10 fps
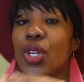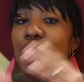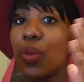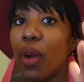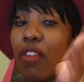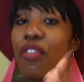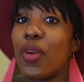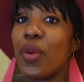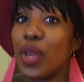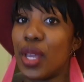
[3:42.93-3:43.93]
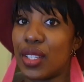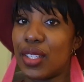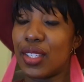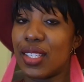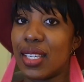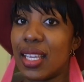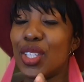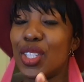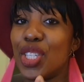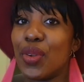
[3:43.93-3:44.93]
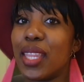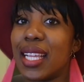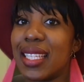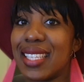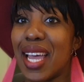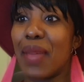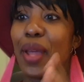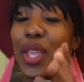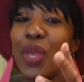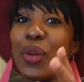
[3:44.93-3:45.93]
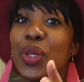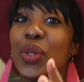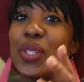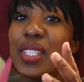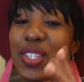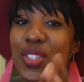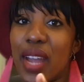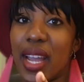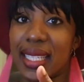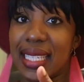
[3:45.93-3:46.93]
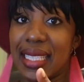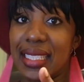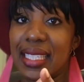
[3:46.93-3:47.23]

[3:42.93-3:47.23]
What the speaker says: you are focused during that time and you are not distracted.